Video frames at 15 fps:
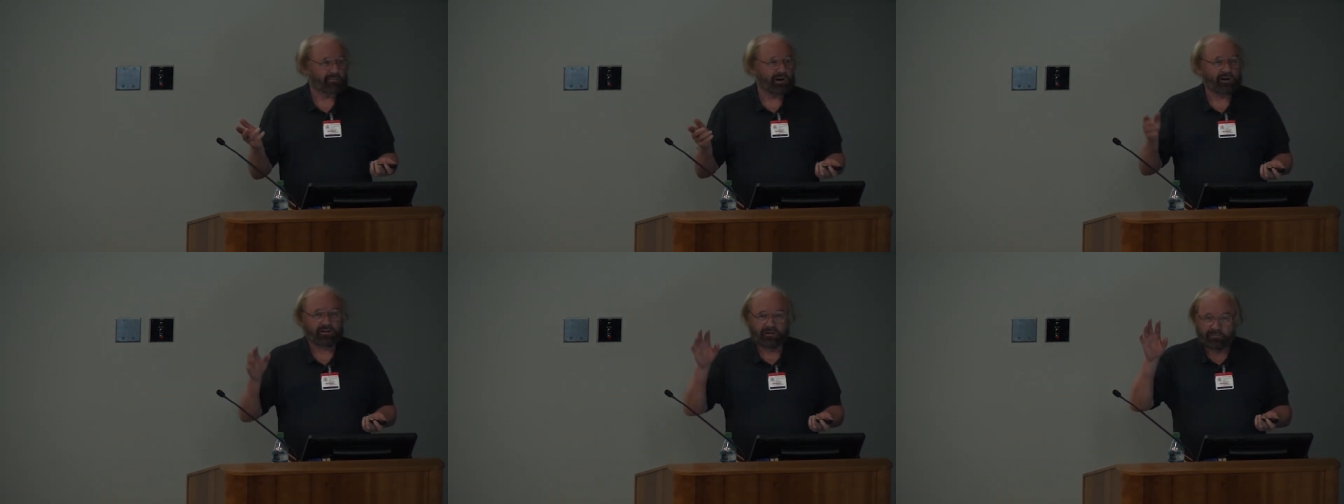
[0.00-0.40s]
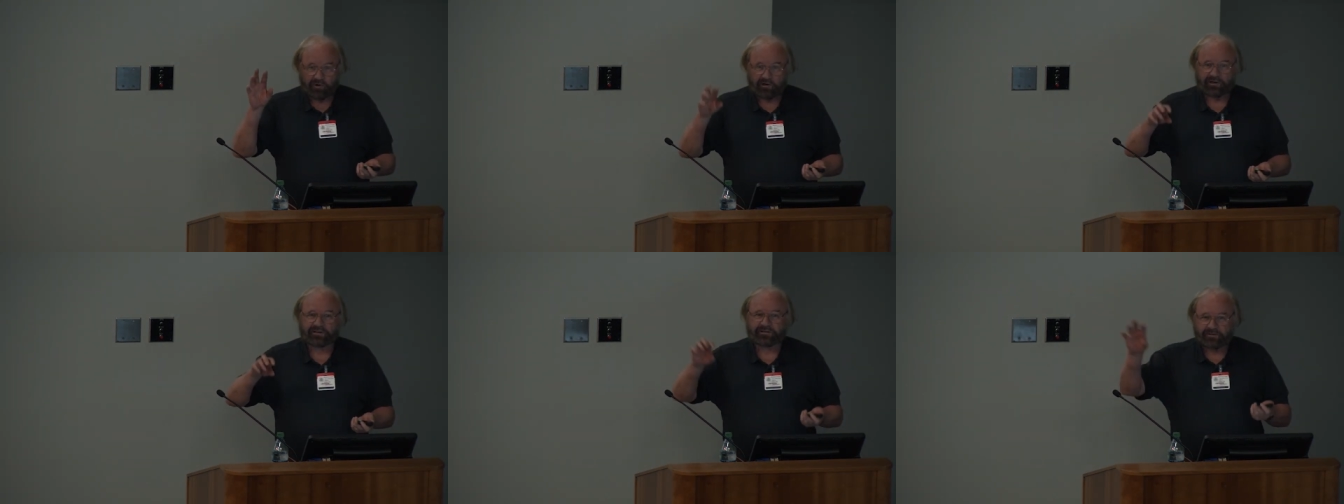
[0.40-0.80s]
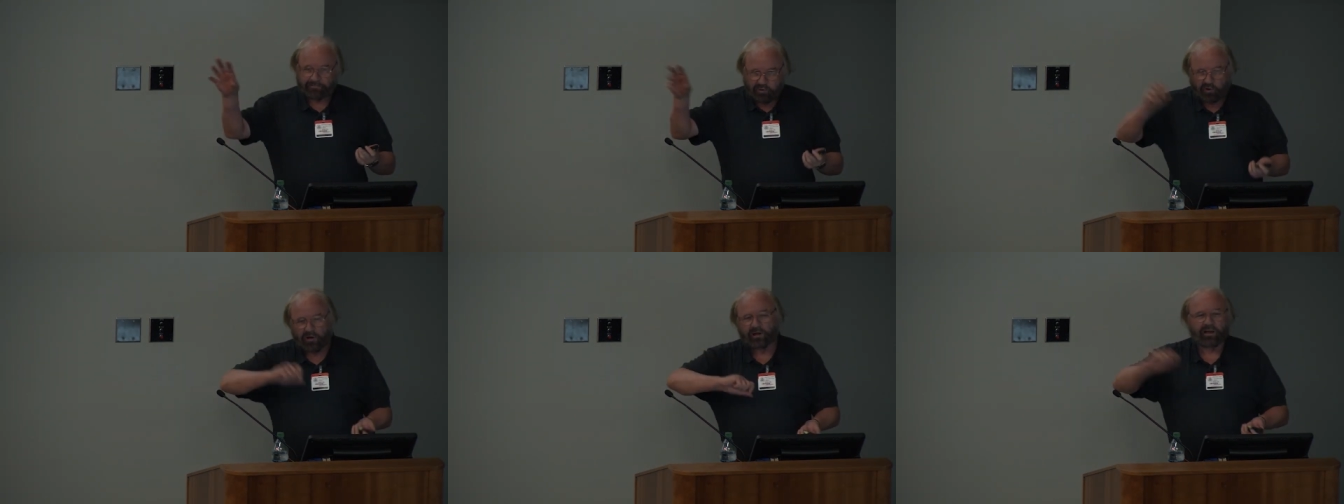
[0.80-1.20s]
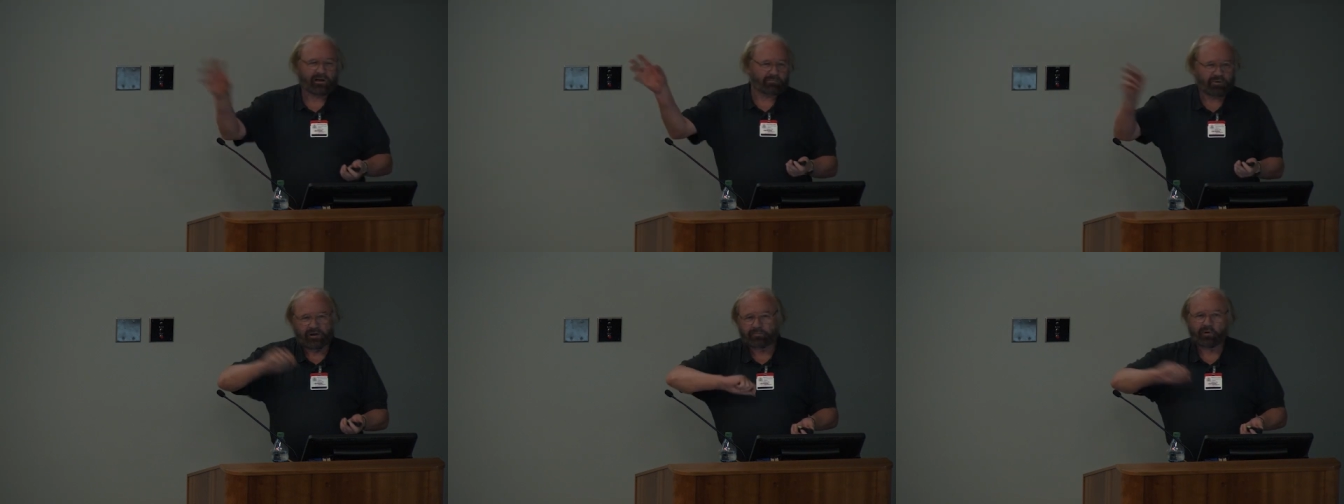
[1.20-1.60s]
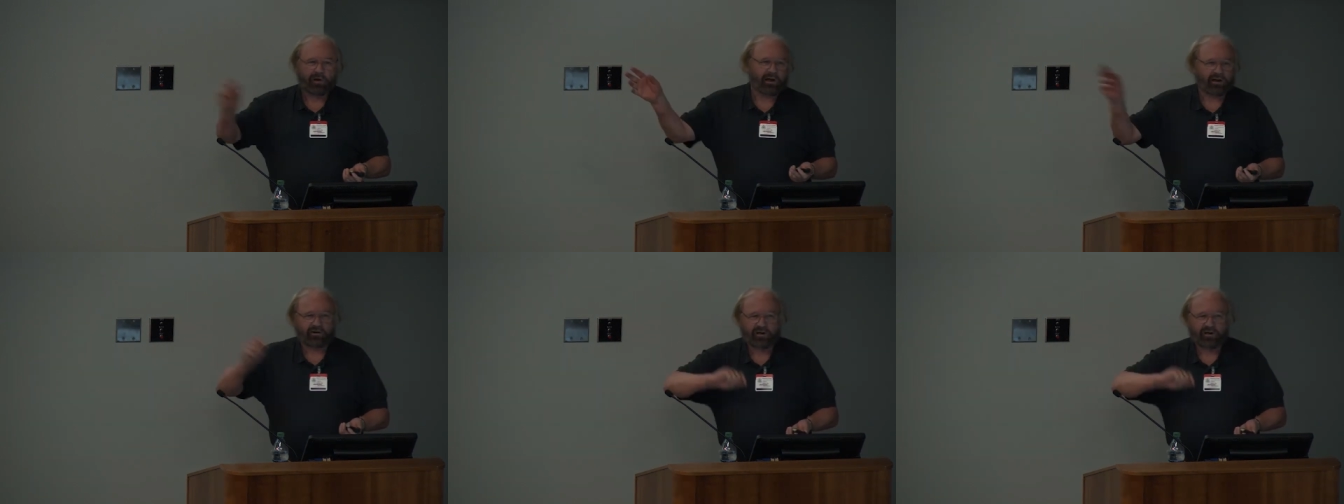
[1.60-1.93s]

meaning the police are pulling in people like